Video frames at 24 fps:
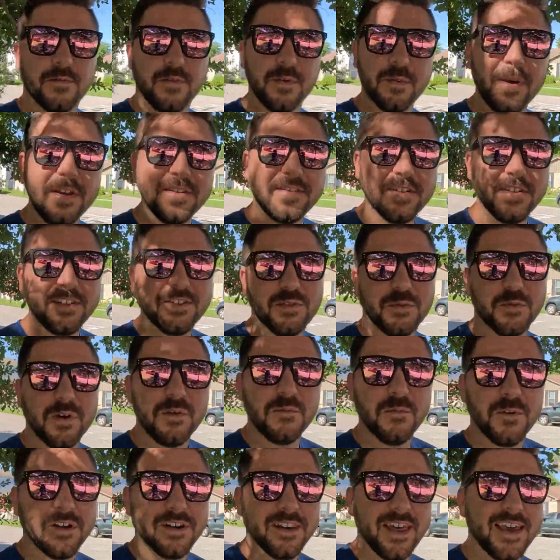From
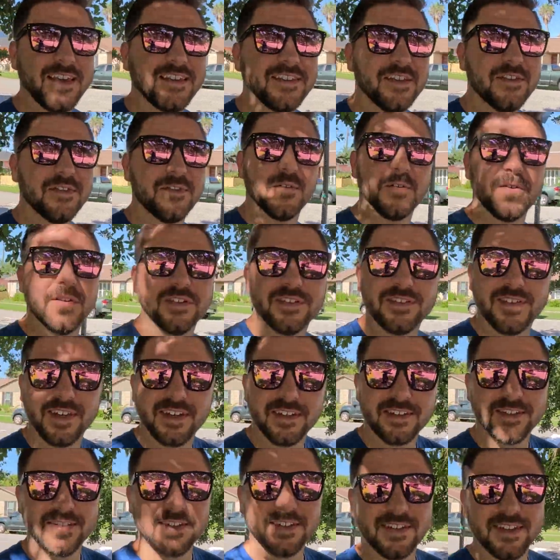1821 to
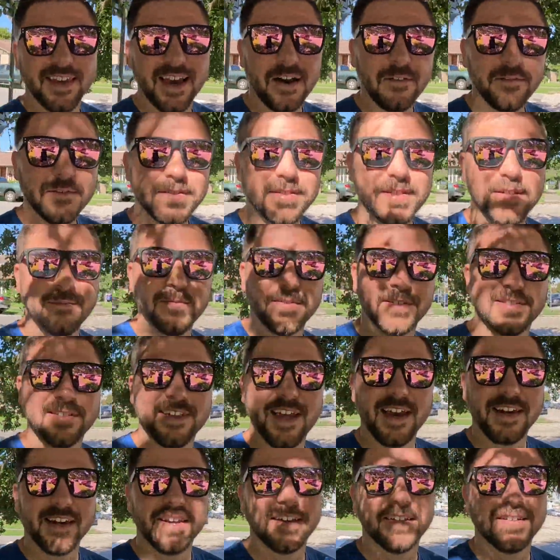1836, Galveston was
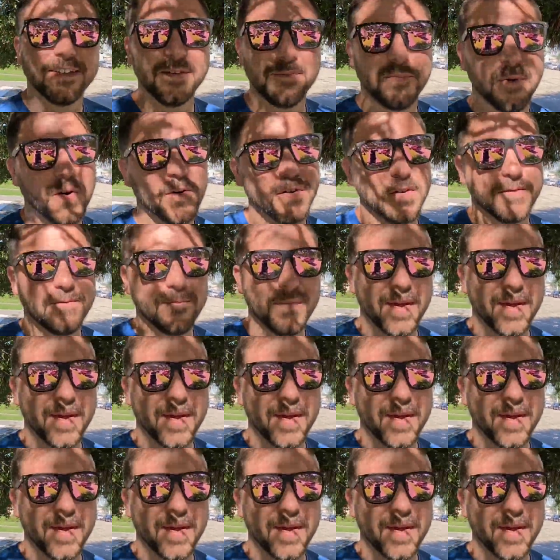technically part of